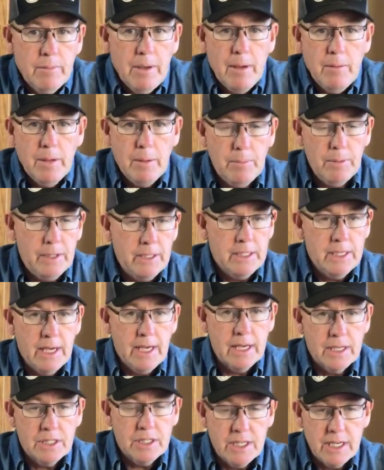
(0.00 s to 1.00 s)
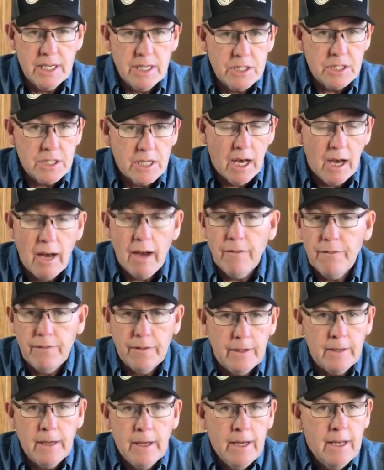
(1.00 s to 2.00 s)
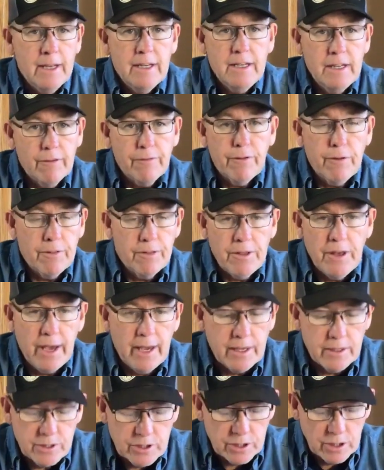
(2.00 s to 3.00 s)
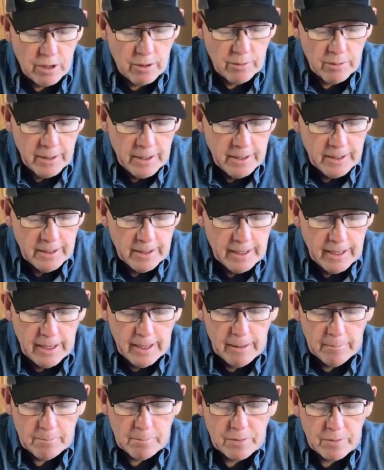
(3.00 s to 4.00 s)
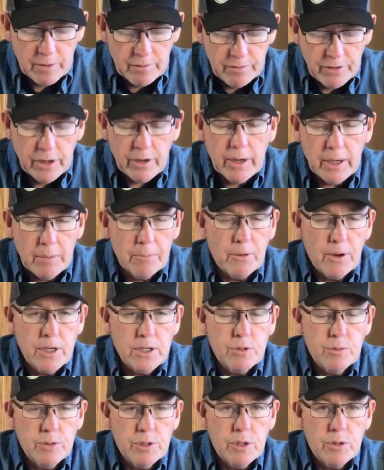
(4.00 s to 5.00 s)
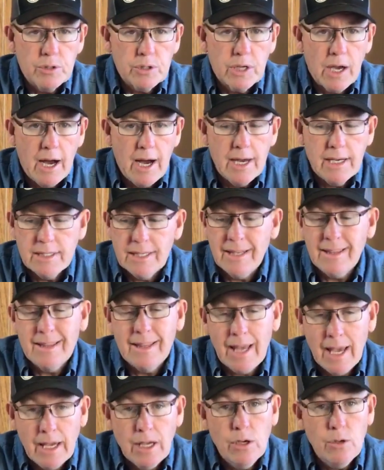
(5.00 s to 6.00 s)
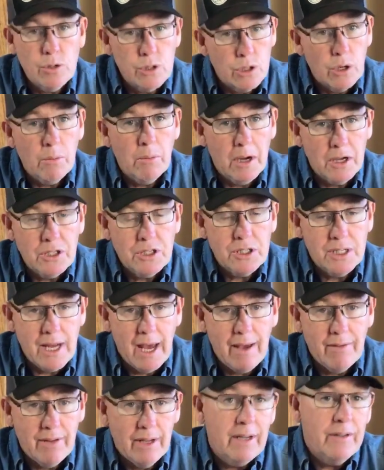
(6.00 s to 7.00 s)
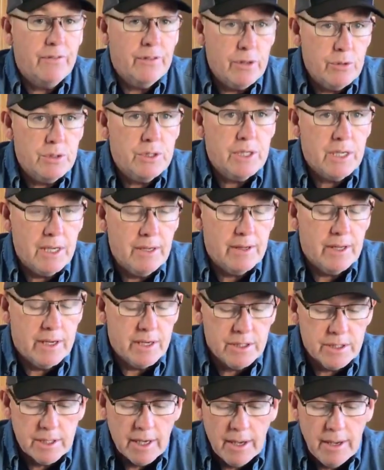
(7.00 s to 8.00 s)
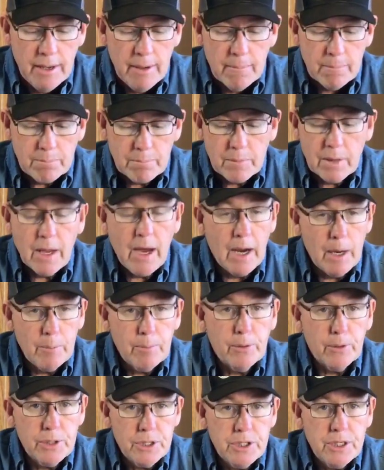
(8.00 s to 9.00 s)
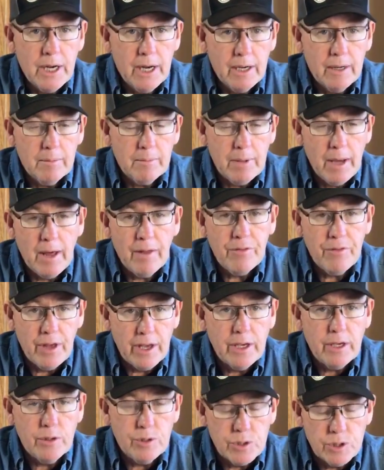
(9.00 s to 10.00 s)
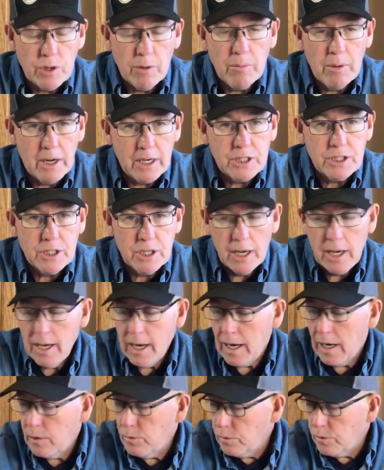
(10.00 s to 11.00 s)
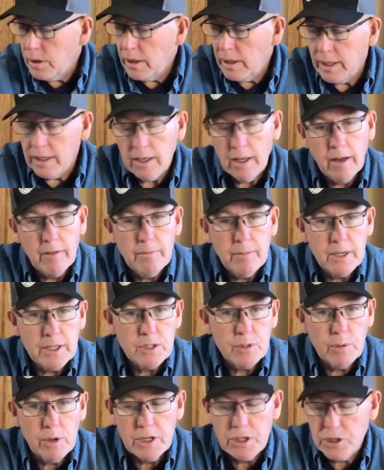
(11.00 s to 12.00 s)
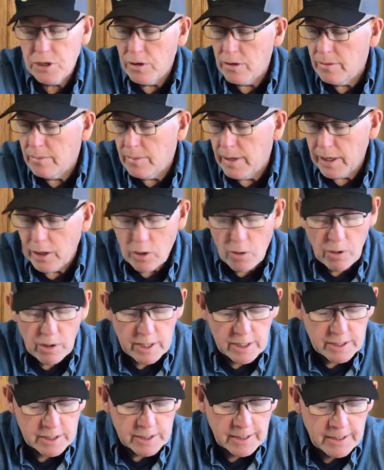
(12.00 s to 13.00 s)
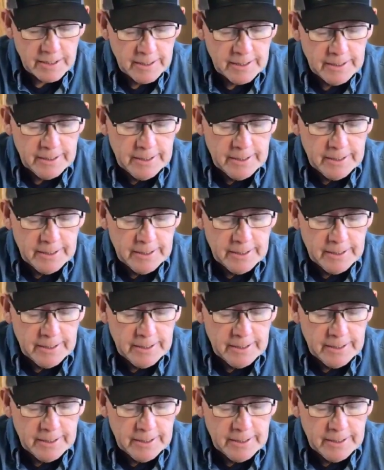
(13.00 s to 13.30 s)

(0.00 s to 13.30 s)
maybe P T S D stuff and different things. So um, very impressed with those guys. And thank you so much, David. If you see this, I appreciate it, man. Thank you so much. I really love my sweatshirt, my coins.